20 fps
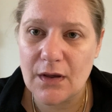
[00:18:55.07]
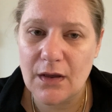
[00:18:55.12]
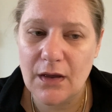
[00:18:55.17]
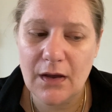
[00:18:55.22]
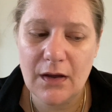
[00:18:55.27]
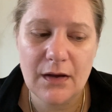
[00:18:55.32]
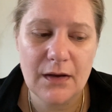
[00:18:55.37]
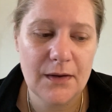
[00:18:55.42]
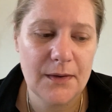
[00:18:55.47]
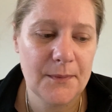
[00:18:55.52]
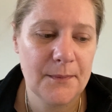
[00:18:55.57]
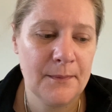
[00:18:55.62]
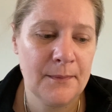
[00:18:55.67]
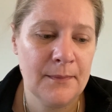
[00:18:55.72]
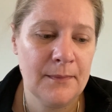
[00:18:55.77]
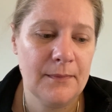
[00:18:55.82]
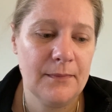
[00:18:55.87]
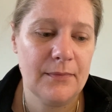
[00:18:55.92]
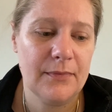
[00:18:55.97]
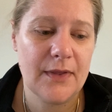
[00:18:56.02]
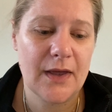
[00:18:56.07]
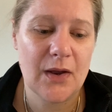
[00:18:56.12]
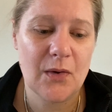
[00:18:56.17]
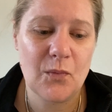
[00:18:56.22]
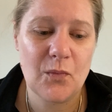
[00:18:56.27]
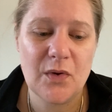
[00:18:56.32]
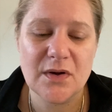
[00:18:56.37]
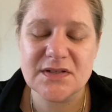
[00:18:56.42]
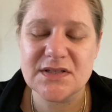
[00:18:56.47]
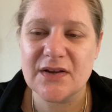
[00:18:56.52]
that
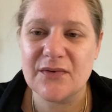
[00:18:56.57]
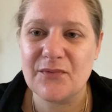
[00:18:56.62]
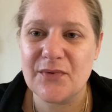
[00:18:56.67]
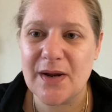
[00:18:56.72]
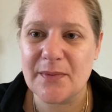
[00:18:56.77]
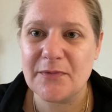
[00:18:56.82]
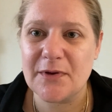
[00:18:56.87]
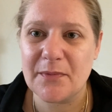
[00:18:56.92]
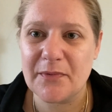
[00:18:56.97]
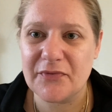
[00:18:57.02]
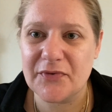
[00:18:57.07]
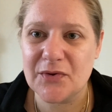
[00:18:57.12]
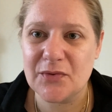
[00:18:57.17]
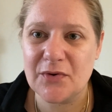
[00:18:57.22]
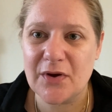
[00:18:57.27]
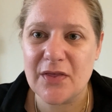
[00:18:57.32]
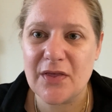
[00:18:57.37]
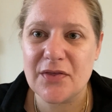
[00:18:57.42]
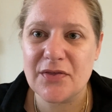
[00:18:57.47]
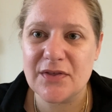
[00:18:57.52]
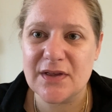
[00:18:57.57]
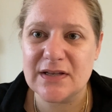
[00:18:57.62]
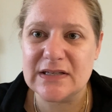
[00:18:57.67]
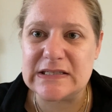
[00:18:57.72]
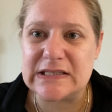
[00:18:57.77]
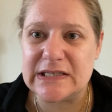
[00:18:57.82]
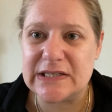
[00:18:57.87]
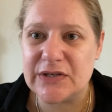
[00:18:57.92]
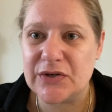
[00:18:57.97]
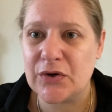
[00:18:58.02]
once I've wrapped up a few other
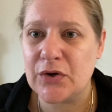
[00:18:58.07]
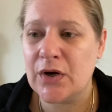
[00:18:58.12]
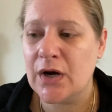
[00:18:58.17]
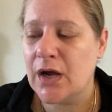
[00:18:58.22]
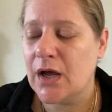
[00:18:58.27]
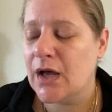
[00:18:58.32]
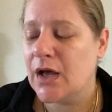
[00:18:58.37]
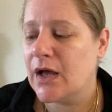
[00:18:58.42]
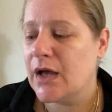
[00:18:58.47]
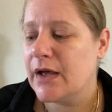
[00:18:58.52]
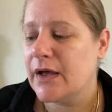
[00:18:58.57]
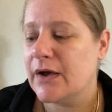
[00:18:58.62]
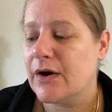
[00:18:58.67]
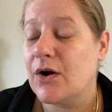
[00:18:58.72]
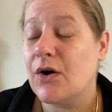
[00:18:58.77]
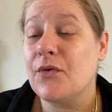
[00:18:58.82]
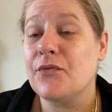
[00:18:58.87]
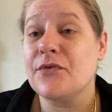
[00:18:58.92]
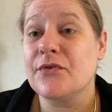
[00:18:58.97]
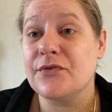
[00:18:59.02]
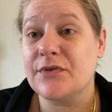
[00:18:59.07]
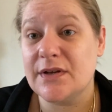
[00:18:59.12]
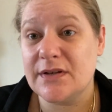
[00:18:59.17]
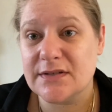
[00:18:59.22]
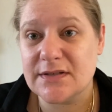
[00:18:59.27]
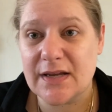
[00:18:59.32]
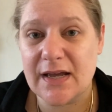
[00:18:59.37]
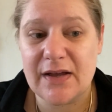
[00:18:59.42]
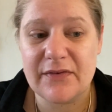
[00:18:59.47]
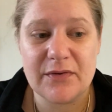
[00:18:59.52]
things here, of the
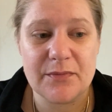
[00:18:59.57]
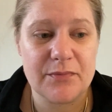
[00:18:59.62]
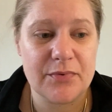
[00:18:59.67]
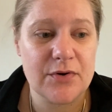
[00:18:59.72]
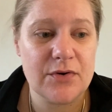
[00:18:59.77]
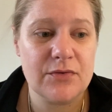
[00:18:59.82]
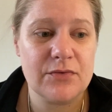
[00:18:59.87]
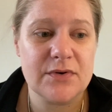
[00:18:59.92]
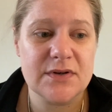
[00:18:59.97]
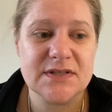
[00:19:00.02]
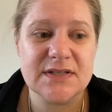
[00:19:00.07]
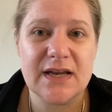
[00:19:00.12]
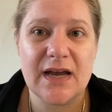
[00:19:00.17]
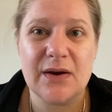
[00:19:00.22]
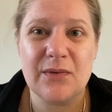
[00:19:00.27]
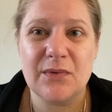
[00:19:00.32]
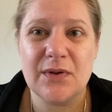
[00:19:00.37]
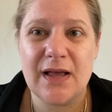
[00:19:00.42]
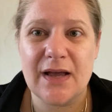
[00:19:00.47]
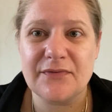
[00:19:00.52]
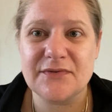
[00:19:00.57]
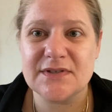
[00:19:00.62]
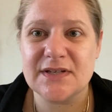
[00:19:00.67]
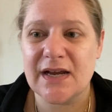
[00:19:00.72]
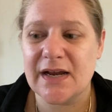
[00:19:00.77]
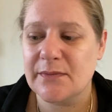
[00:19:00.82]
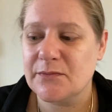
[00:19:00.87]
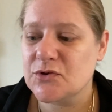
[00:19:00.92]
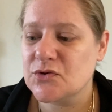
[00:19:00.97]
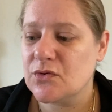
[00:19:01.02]
things I have in progress, I will have
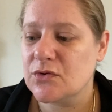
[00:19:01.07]
time to